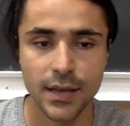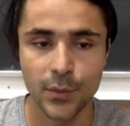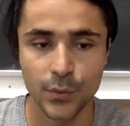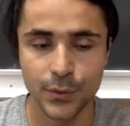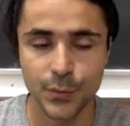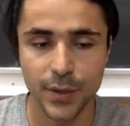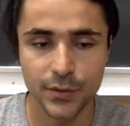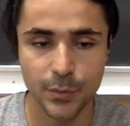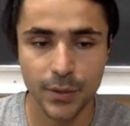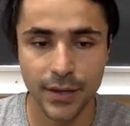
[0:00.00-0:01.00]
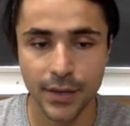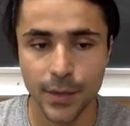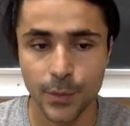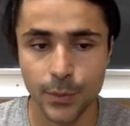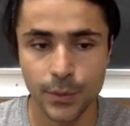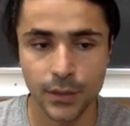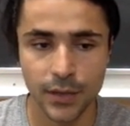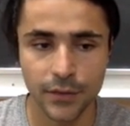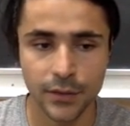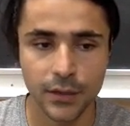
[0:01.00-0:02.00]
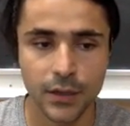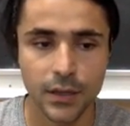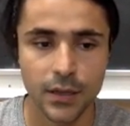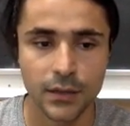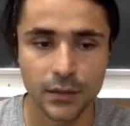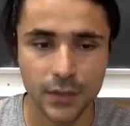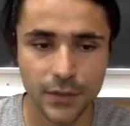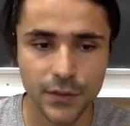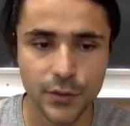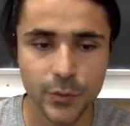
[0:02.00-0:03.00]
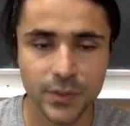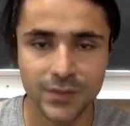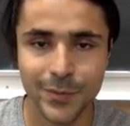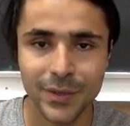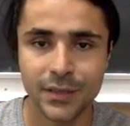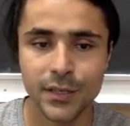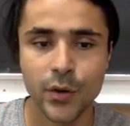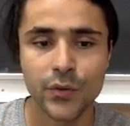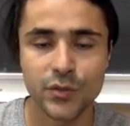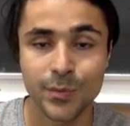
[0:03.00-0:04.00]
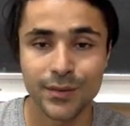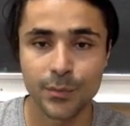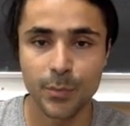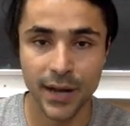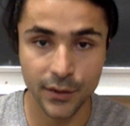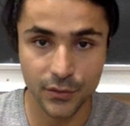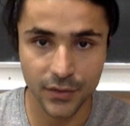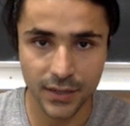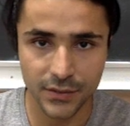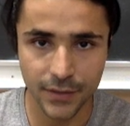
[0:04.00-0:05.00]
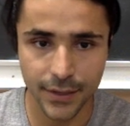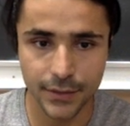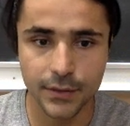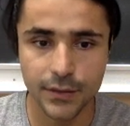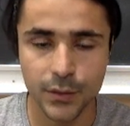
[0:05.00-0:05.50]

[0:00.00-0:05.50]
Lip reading: And with respect to Biochem 311, the leaving group is typically going to be the pyrophosphate.